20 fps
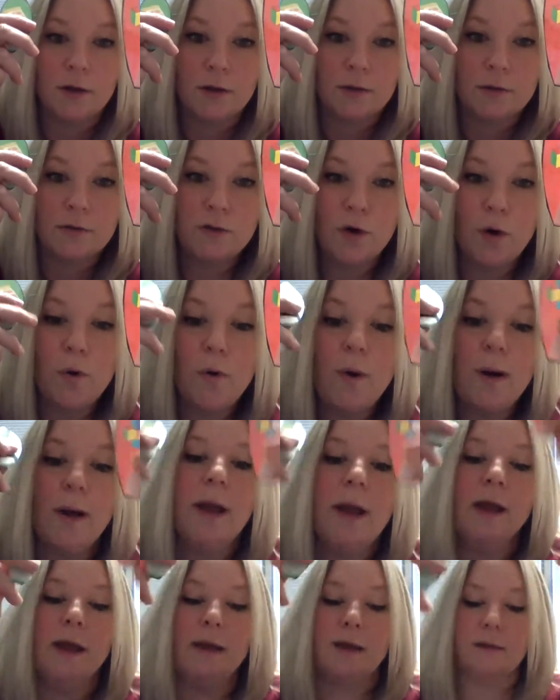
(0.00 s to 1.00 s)

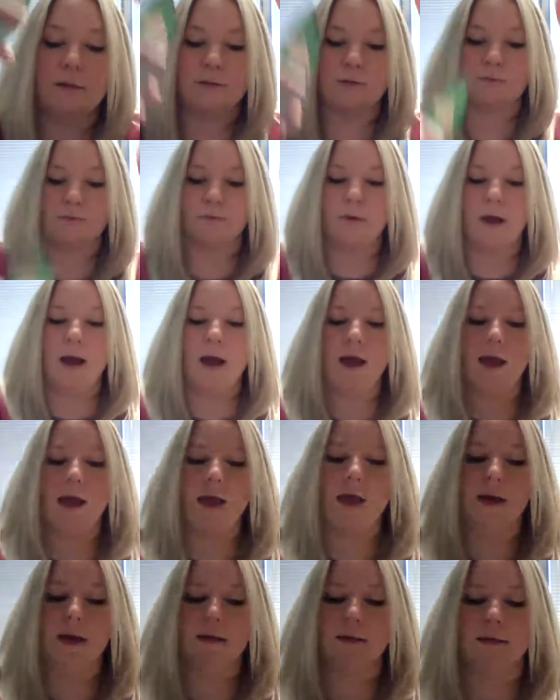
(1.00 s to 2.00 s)
toys,
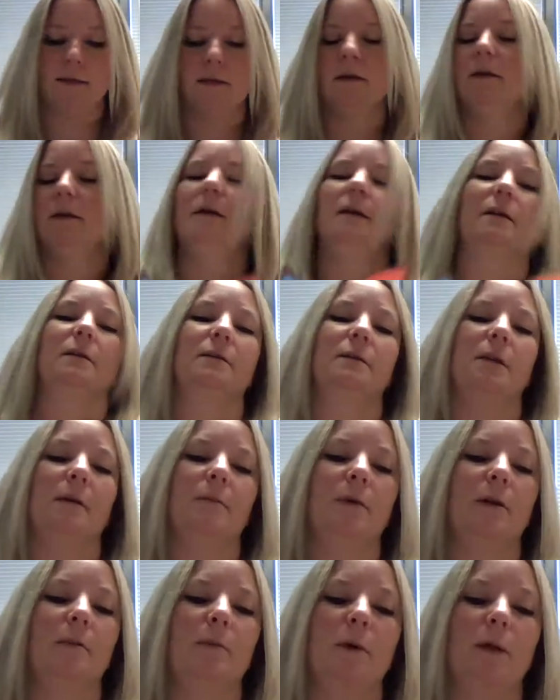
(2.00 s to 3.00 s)
right? So I'm
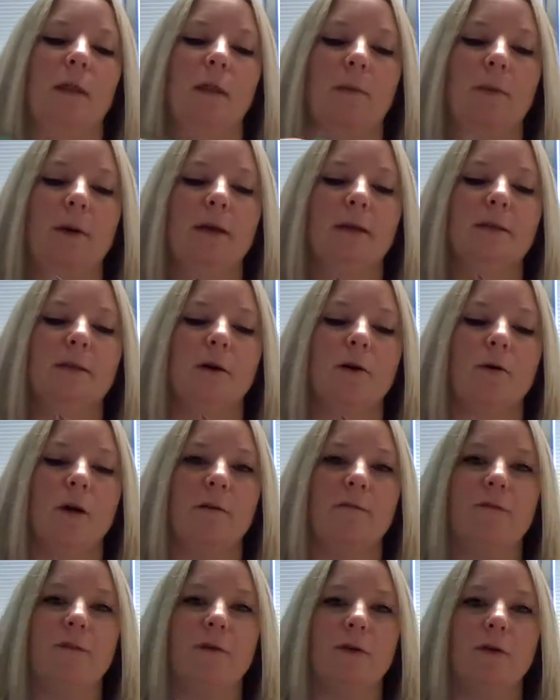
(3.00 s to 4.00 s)
going to put the pizza on
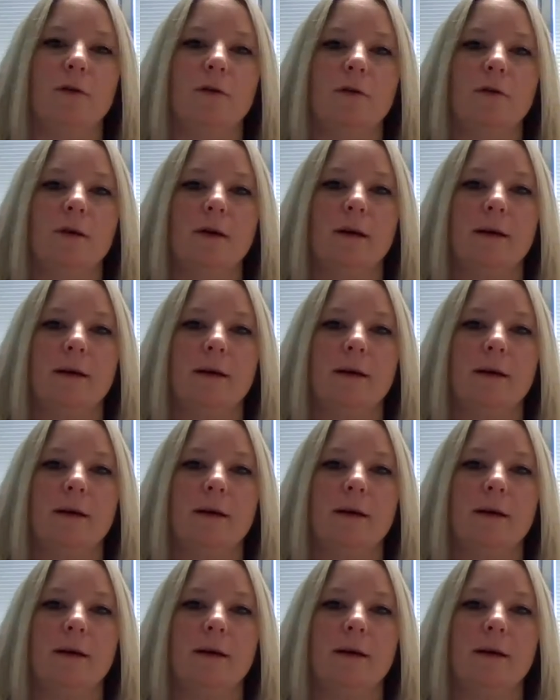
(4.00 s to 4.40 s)
our food.